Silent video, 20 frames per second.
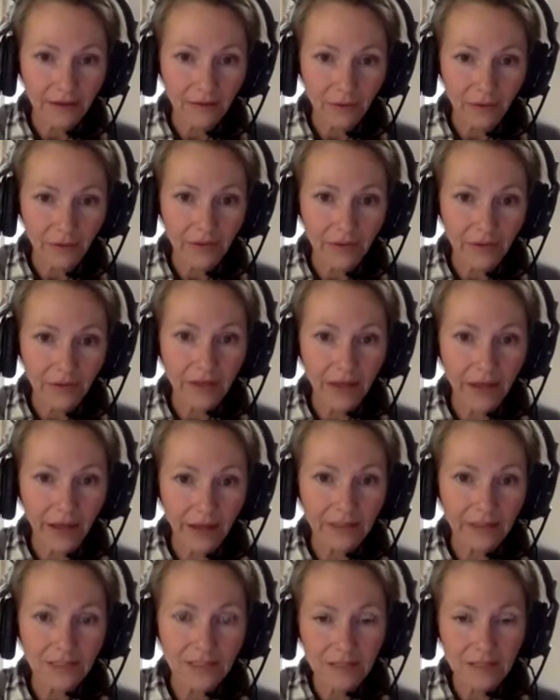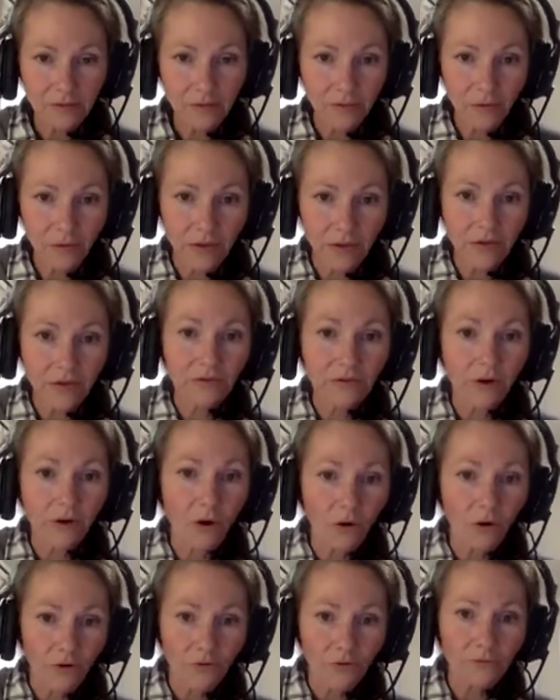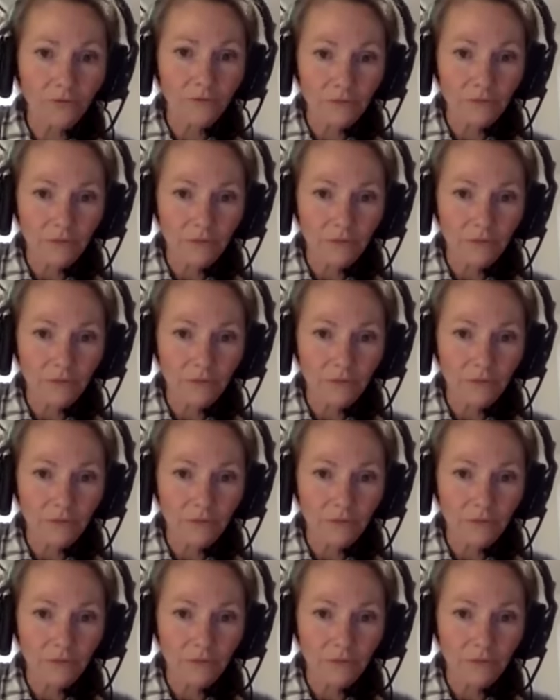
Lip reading: when the fall